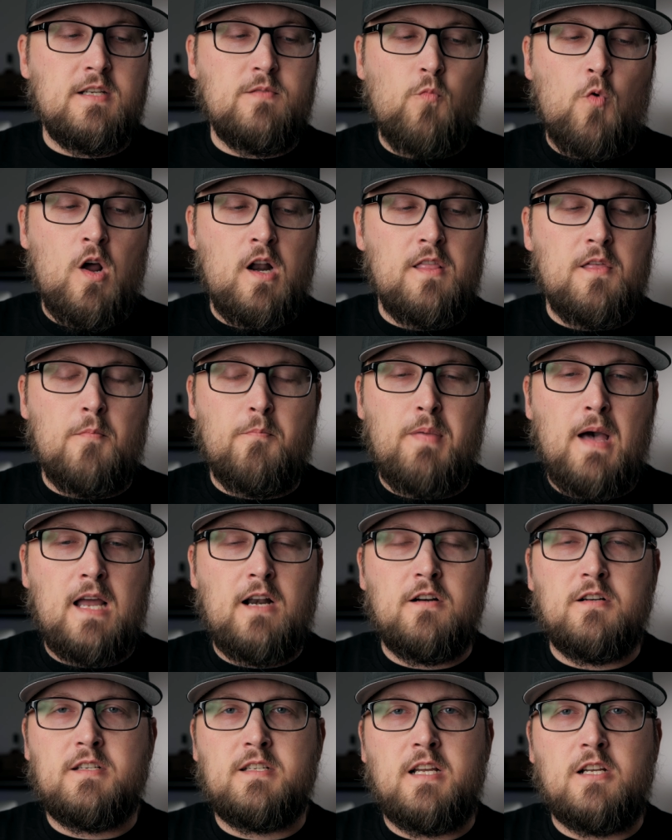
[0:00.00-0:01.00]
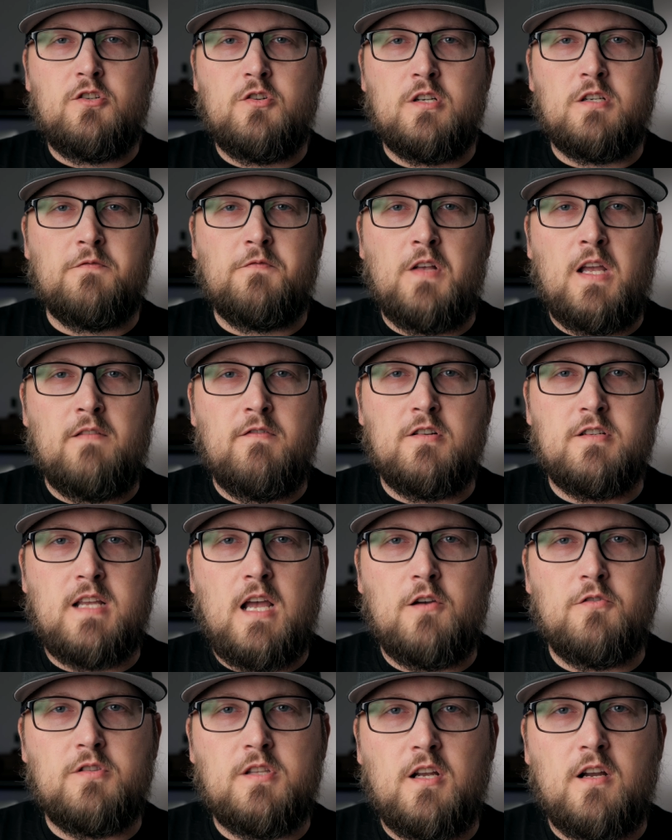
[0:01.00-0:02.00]
One of the better citrus flavors
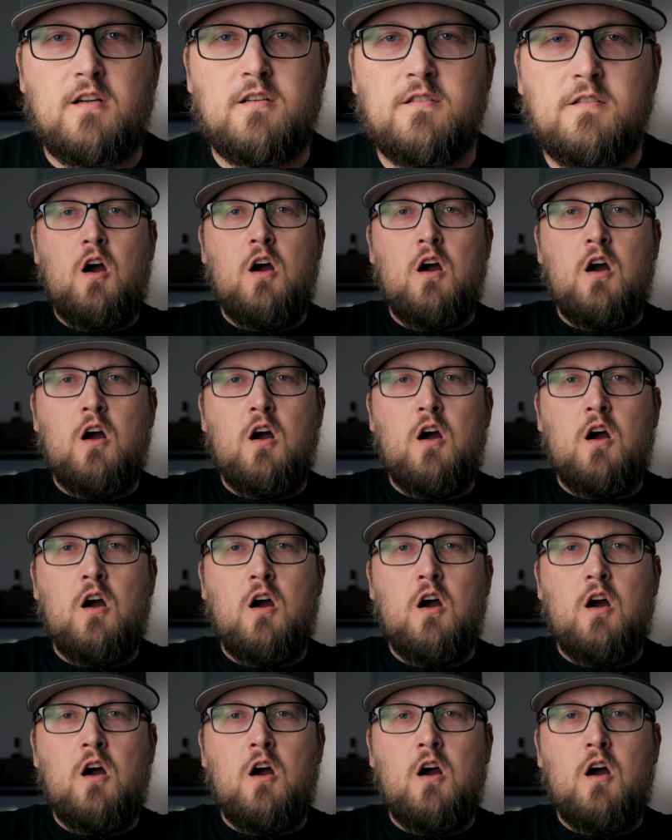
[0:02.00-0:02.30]
out there.